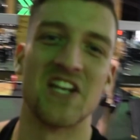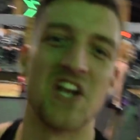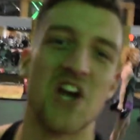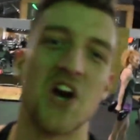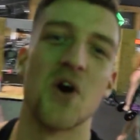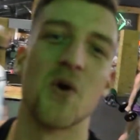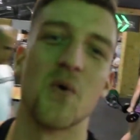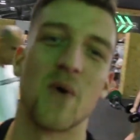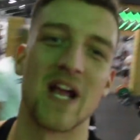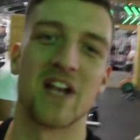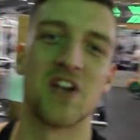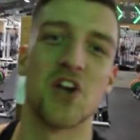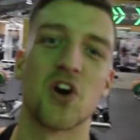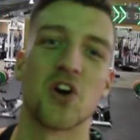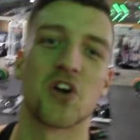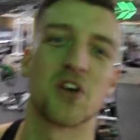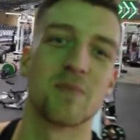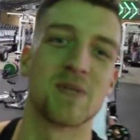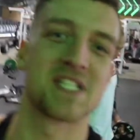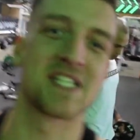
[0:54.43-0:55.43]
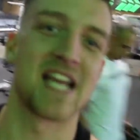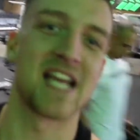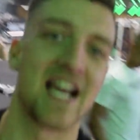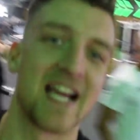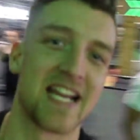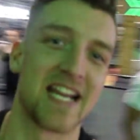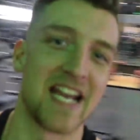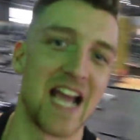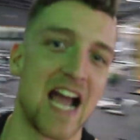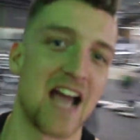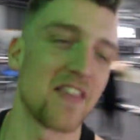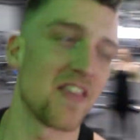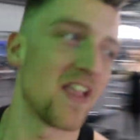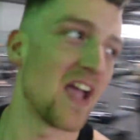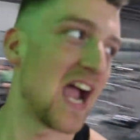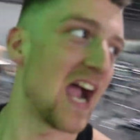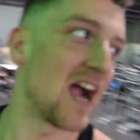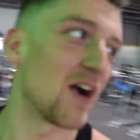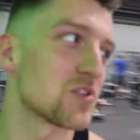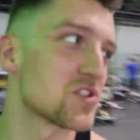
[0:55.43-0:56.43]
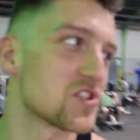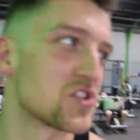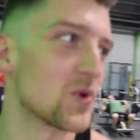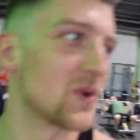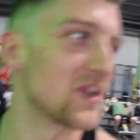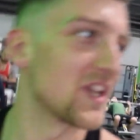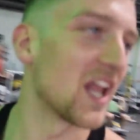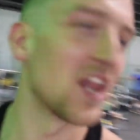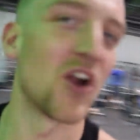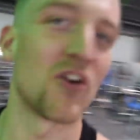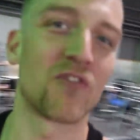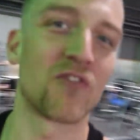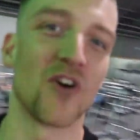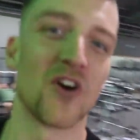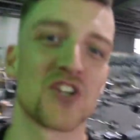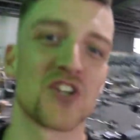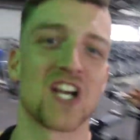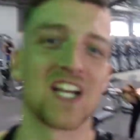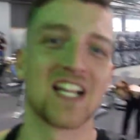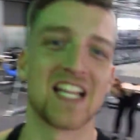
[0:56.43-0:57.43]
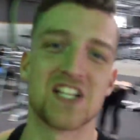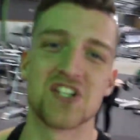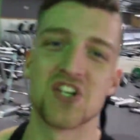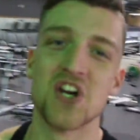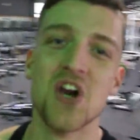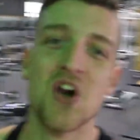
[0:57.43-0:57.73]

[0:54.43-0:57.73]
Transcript: No, we are not going to be starting at the house doing the long fork challenge.